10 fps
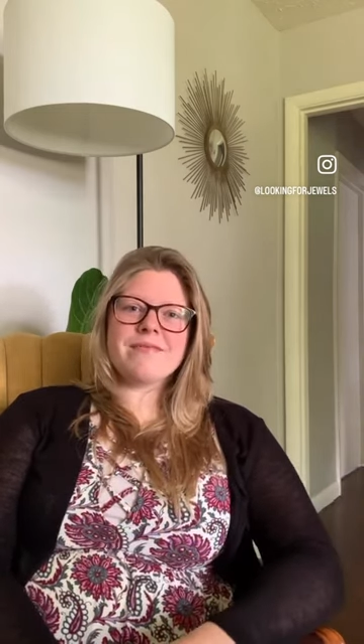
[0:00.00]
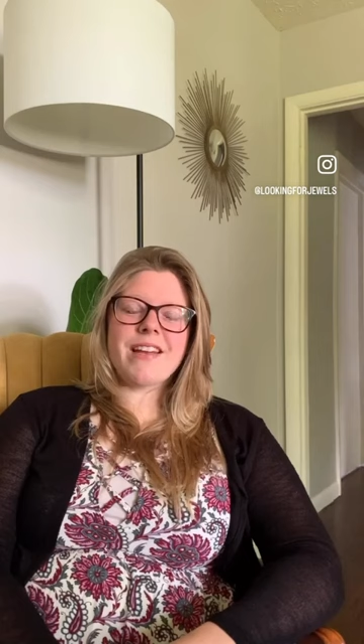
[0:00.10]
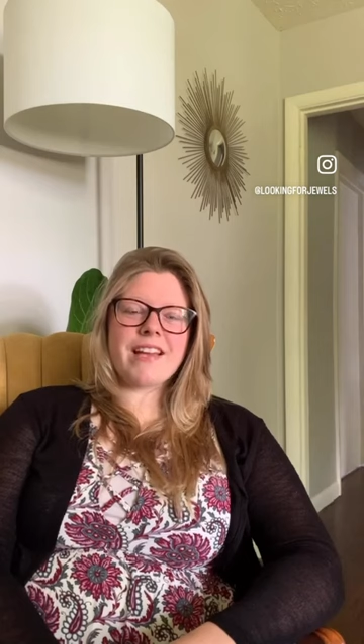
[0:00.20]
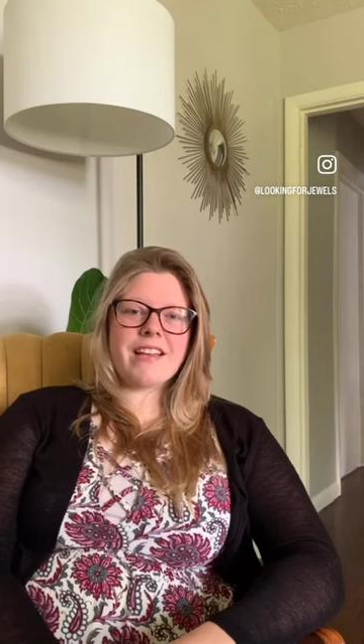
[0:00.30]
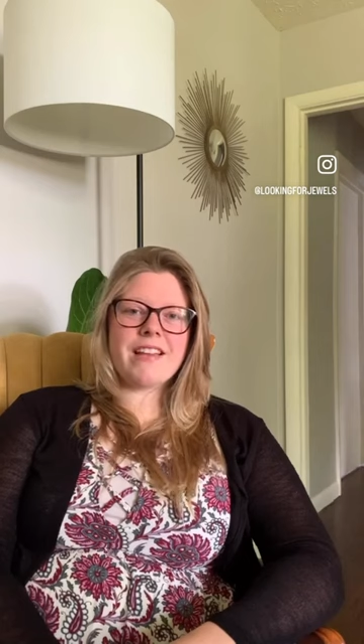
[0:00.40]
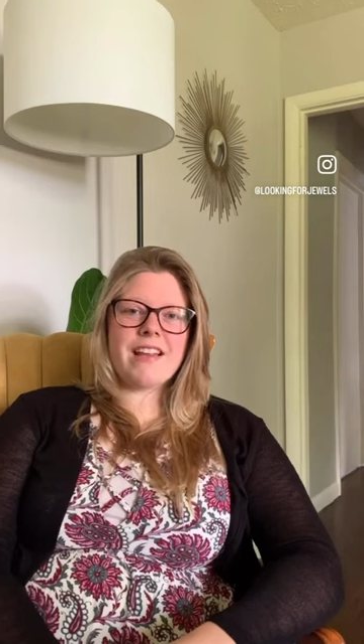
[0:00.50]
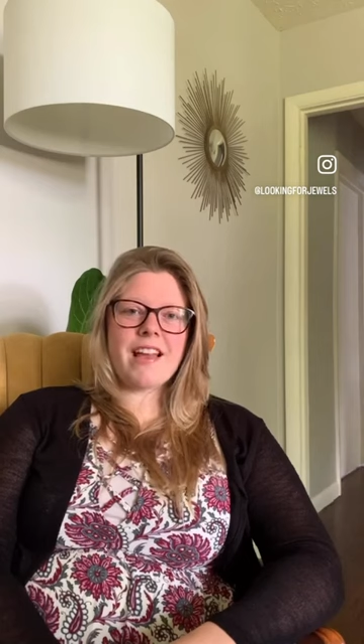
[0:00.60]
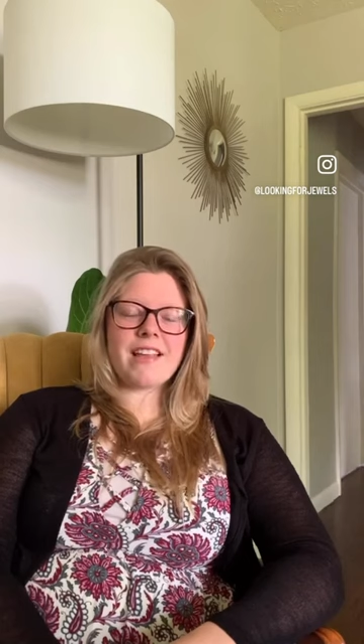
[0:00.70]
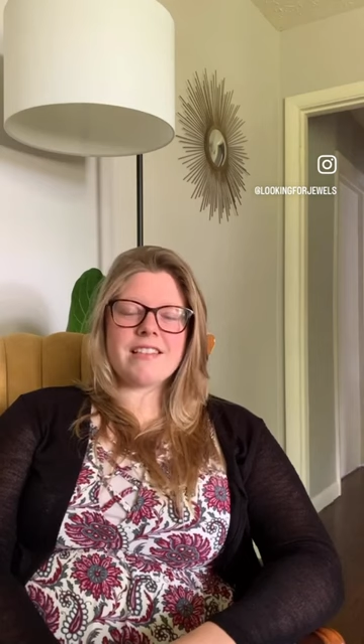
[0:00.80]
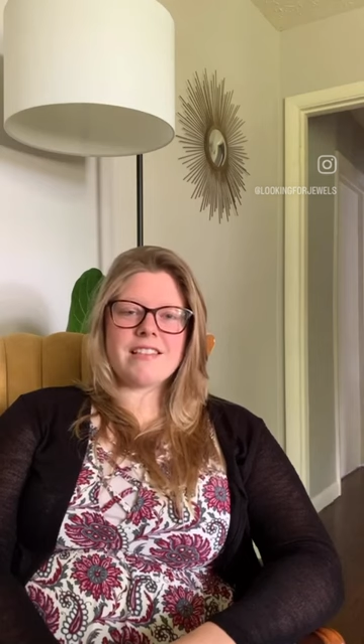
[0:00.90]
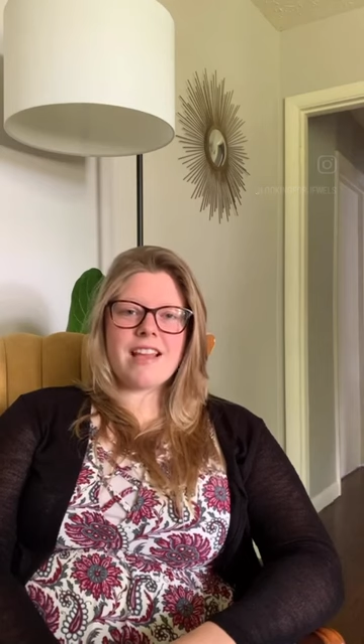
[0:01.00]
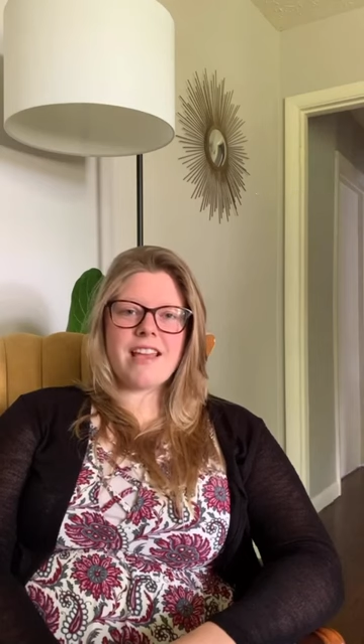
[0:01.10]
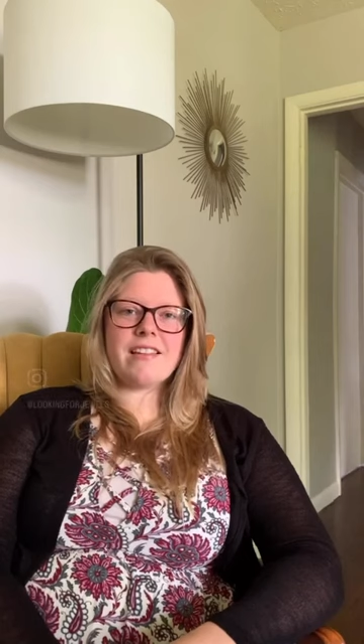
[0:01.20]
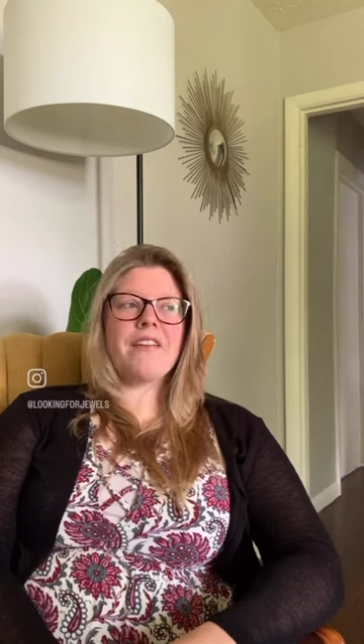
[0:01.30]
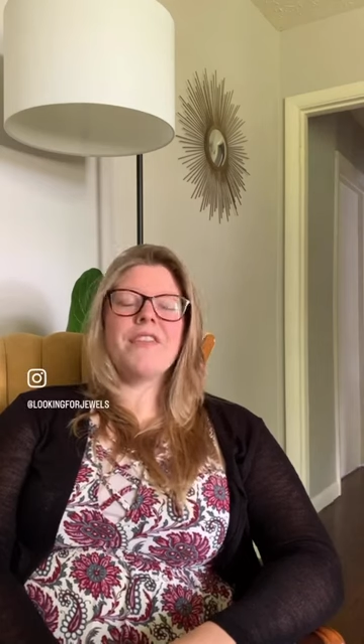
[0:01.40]
I can I can
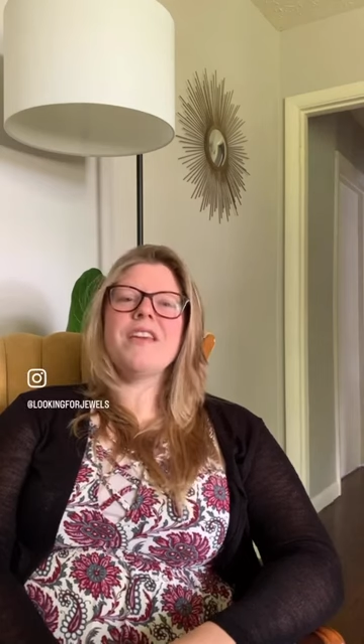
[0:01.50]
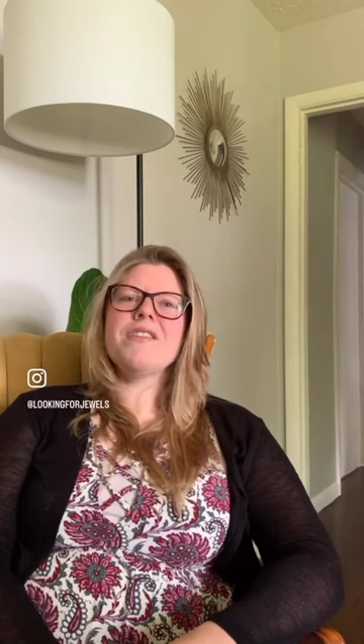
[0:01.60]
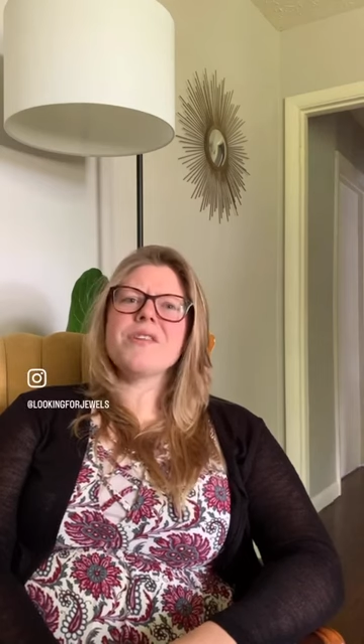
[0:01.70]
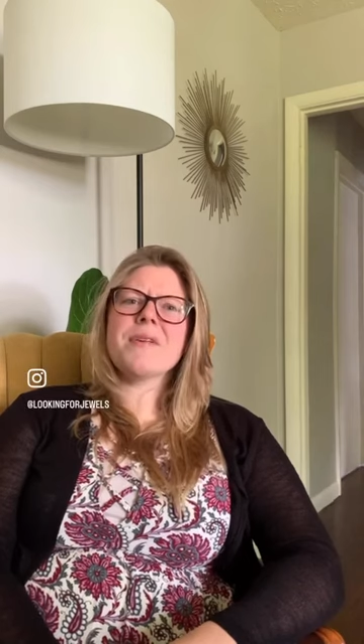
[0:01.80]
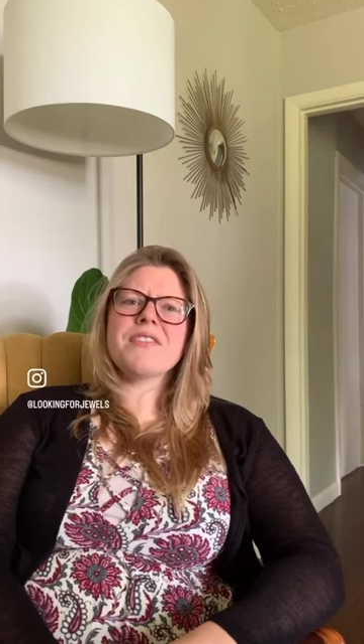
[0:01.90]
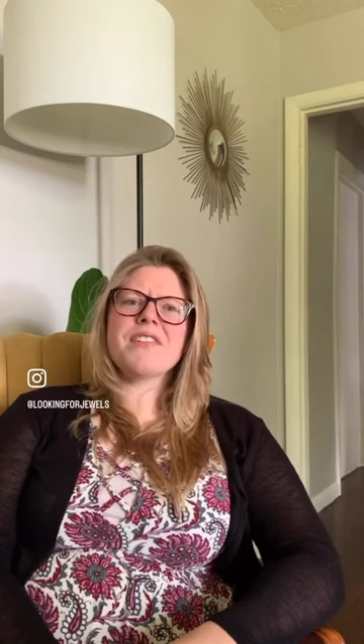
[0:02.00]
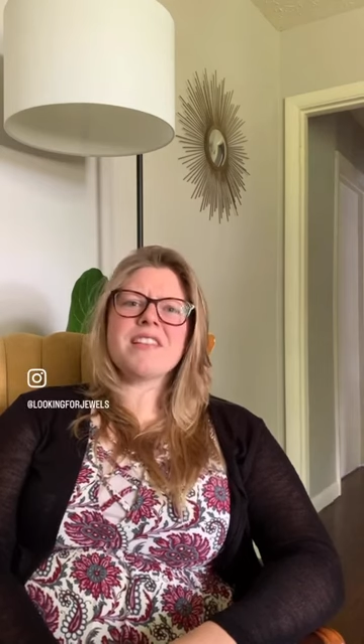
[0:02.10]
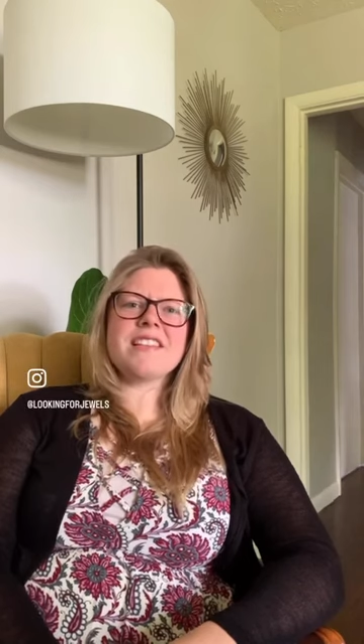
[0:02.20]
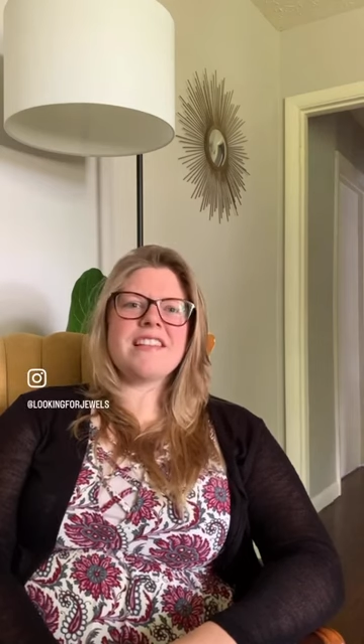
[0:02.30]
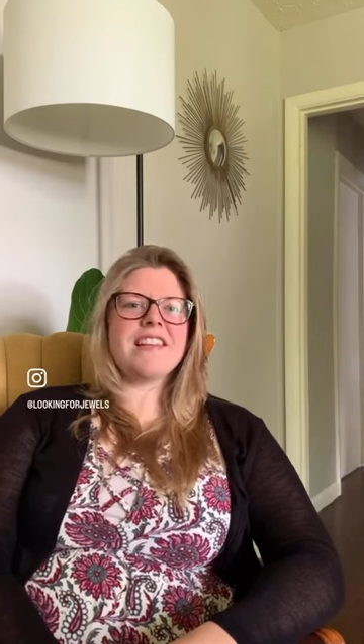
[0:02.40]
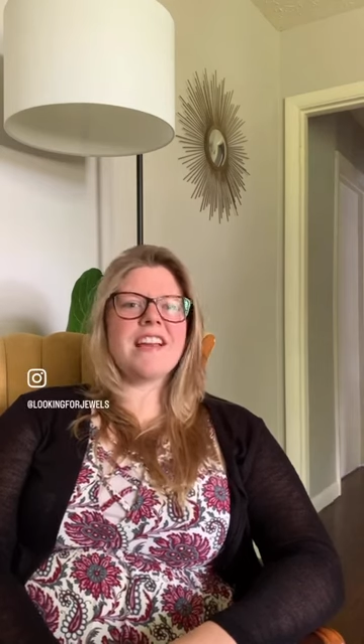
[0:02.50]
stay. Thank you so much for listening